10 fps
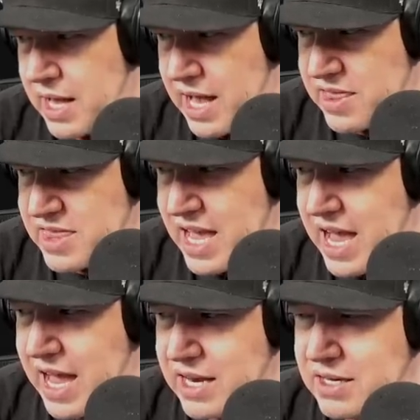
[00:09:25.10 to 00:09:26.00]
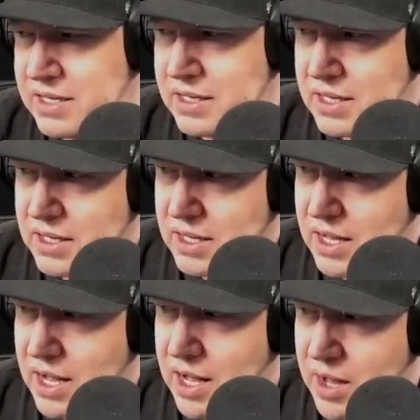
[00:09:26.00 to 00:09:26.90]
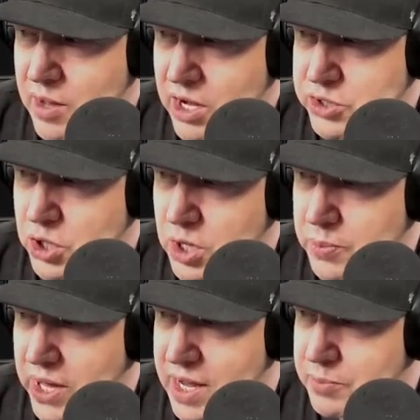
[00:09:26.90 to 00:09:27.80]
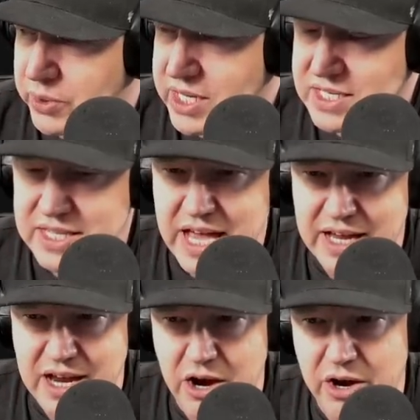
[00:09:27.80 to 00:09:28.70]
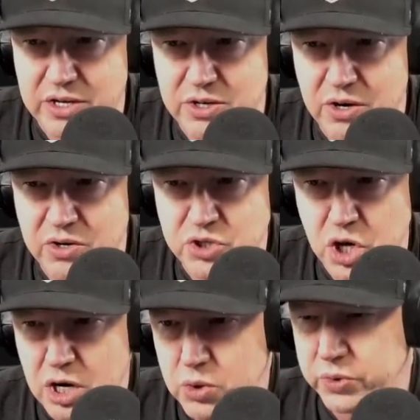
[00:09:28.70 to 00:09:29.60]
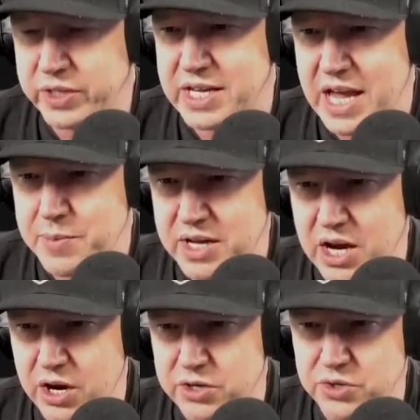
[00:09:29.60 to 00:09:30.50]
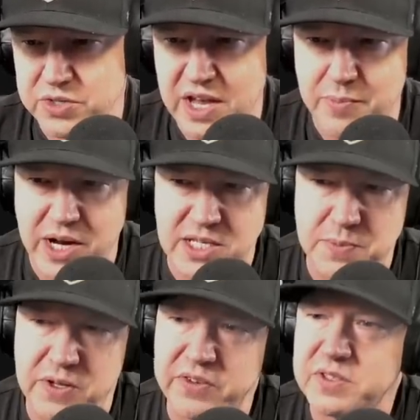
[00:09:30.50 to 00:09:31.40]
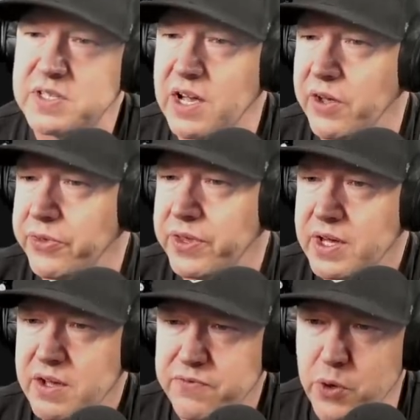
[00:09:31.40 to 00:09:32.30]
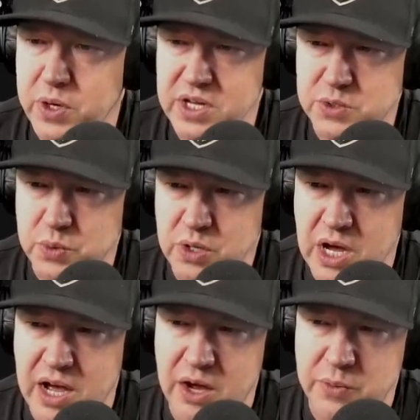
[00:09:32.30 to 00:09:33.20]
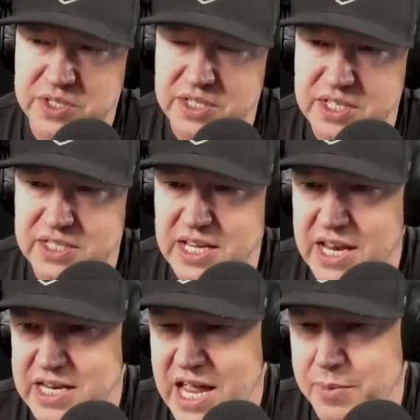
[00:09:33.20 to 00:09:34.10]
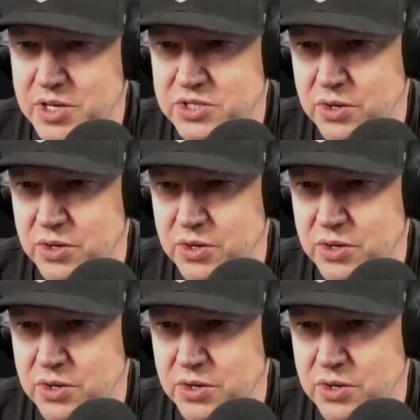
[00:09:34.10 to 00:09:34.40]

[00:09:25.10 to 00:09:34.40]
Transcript: And then uh, Unturn apply bleed to that character. Darkhold and Gamma characters have minus max health, focus, uh, resistance, and damage.